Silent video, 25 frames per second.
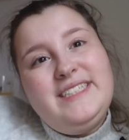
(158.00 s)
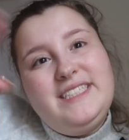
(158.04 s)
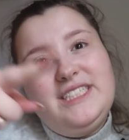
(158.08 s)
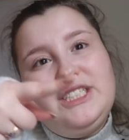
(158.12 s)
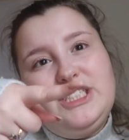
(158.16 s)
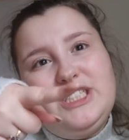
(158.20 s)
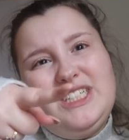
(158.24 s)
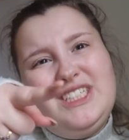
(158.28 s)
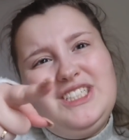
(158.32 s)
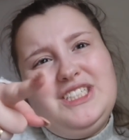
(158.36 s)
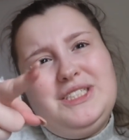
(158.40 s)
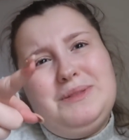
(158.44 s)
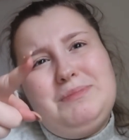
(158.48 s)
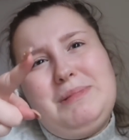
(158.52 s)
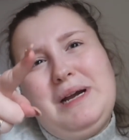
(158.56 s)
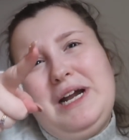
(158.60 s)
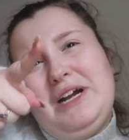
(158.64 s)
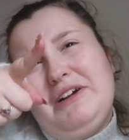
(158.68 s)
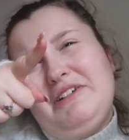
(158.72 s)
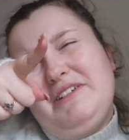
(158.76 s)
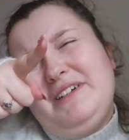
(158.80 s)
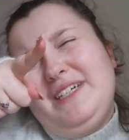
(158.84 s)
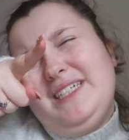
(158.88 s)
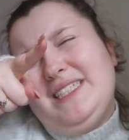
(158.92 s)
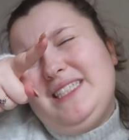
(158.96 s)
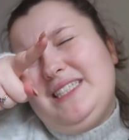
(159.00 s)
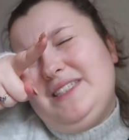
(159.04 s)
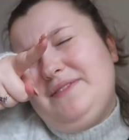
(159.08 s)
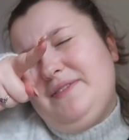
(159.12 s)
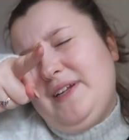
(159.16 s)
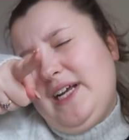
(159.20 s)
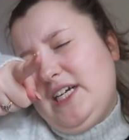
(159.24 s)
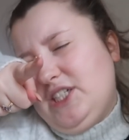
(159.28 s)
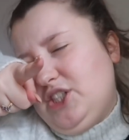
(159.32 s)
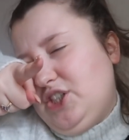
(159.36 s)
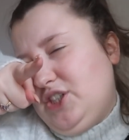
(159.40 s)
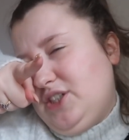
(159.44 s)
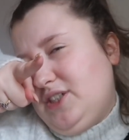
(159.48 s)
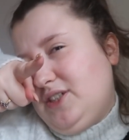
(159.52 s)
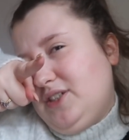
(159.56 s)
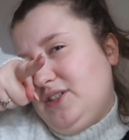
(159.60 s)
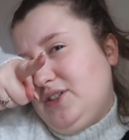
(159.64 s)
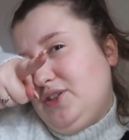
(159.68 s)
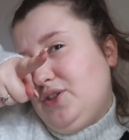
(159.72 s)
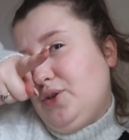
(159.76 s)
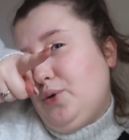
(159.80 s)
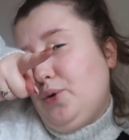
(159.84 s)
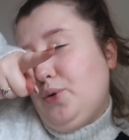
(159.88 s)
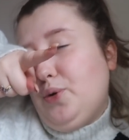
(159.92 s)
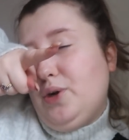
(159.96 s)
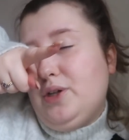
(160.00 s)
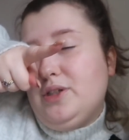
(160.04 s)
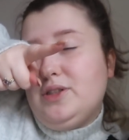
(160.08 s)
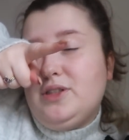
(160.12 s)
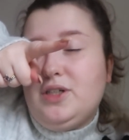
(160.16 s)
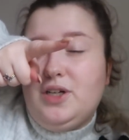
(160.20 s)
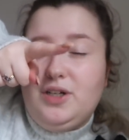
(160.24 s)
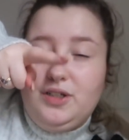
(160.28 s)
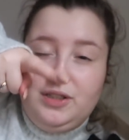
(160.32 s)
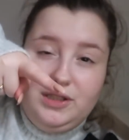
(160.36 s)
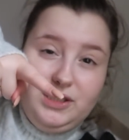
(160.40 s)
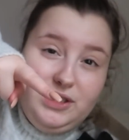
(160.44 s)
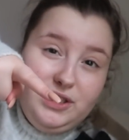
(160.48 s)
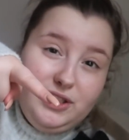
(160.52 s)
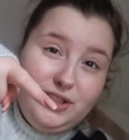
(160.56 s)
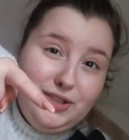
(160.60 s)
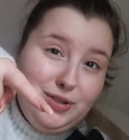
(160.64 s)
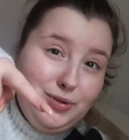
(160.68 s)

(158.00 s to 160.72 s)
I need to change the battery, it's flashing, so I'll talk to you